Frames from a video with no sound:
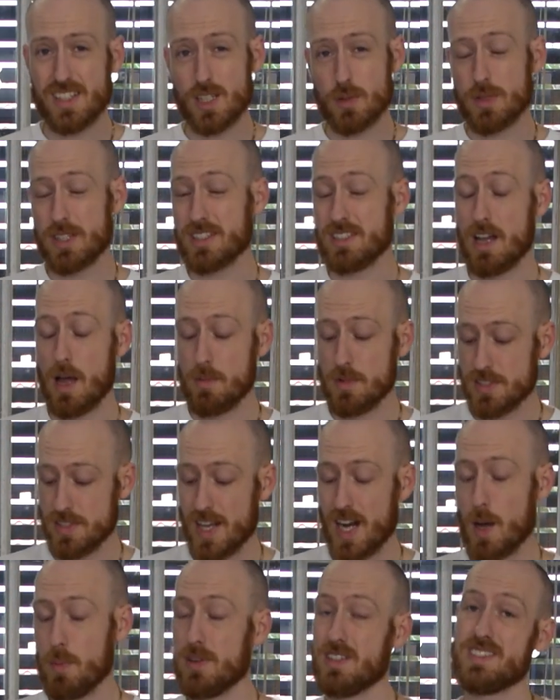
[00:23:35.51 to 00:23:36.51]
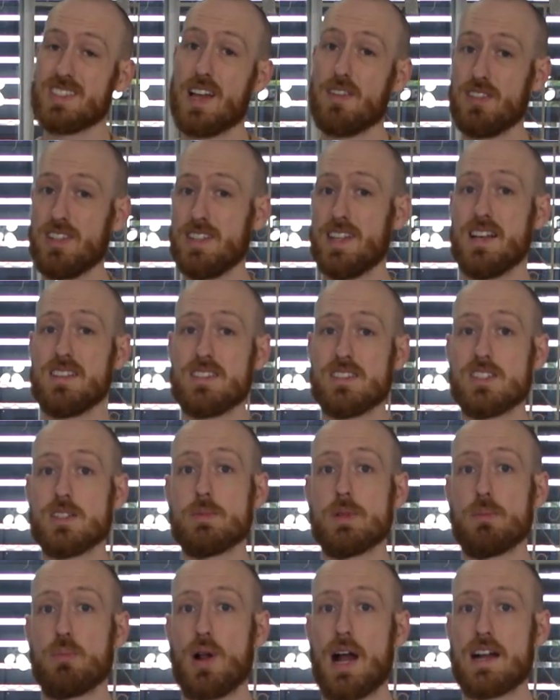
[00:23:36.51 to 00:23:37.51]
little bit of time to set up, and it definitely takes a
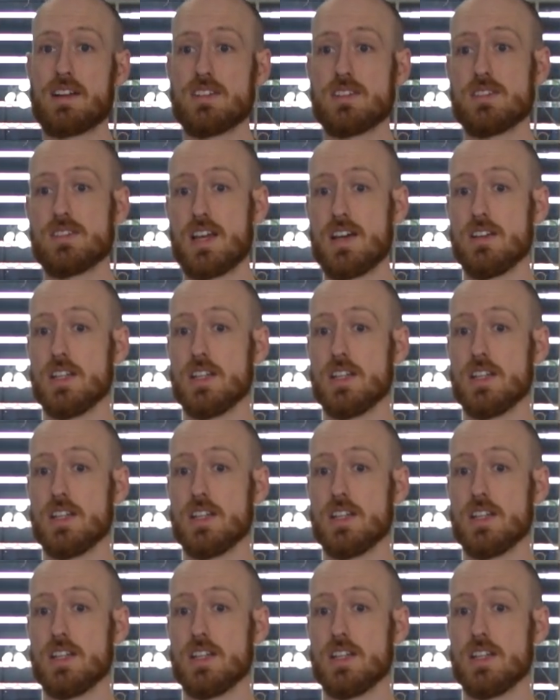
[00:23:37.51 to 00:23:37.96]
little bit of practice,